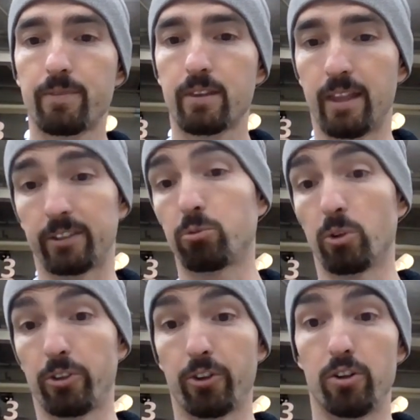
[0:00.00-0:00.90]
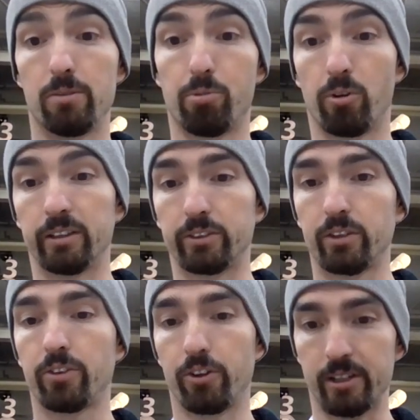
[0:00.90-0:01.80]
That's worth 30 points,
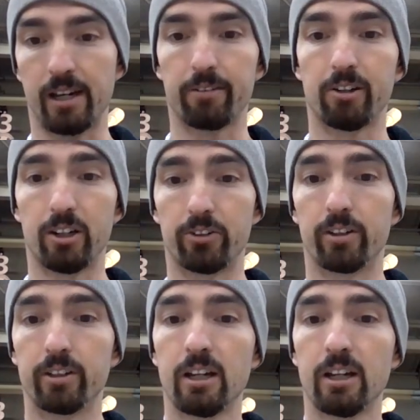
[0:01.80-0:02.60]
30 out of 100.